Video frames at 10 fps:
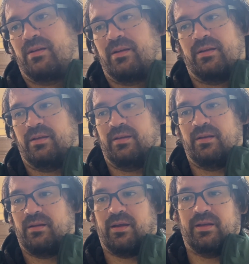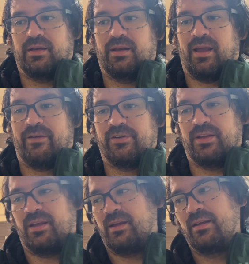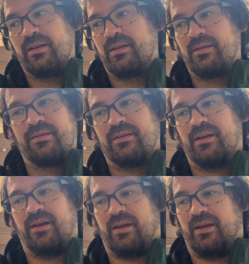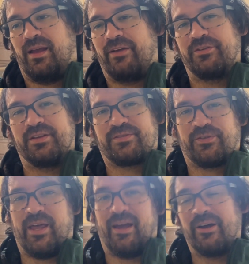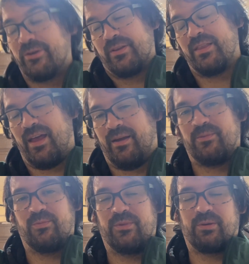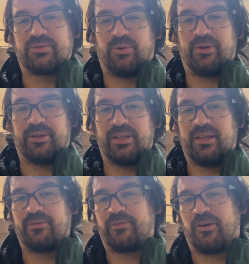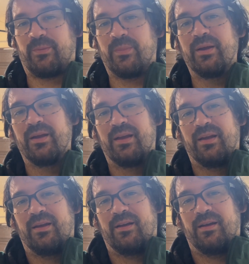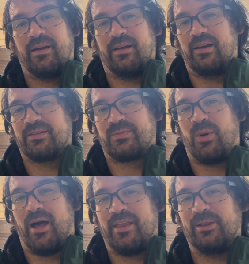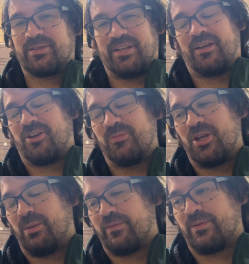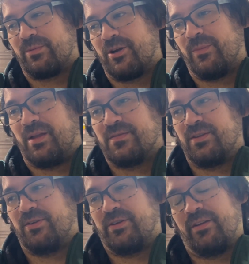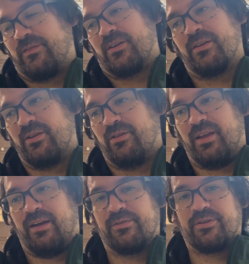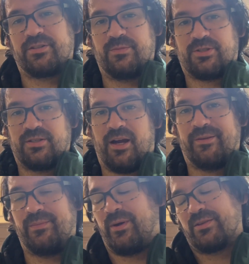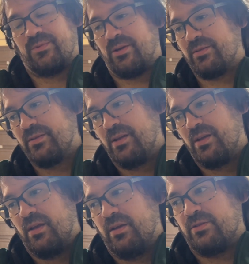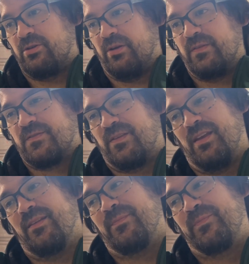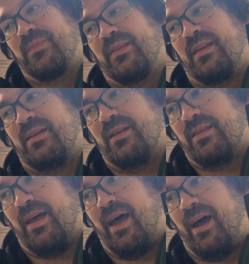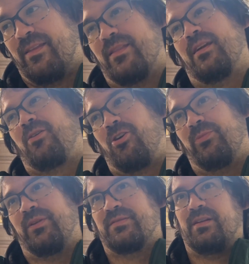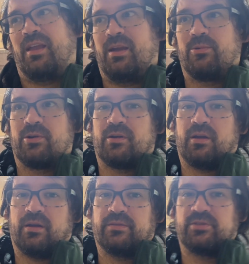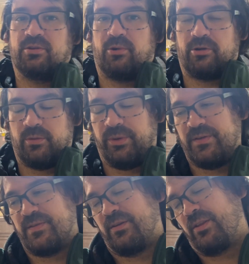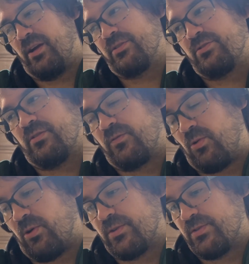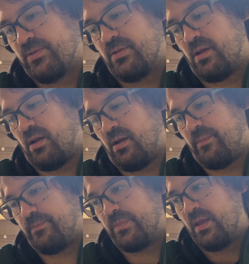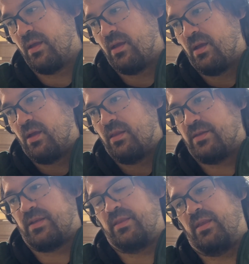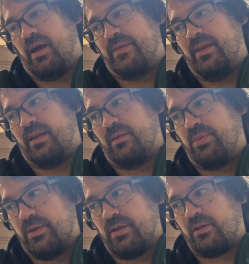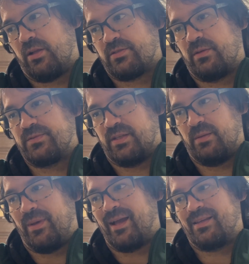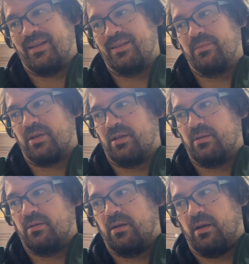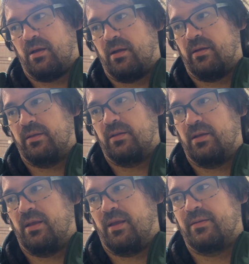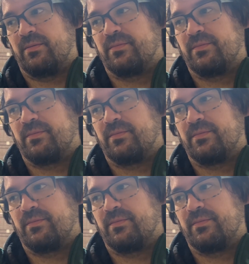I didn't have any evidence for that other than that there was oil leaking from a spot that looks like it could be coming from the rear main seal. And I figured, they have the transmission out, they might as well do it. So then they did that. And then they called me and said, hey, do you want to replace the clutch? Of course. They said they could put the clutch that was in it back in, but it had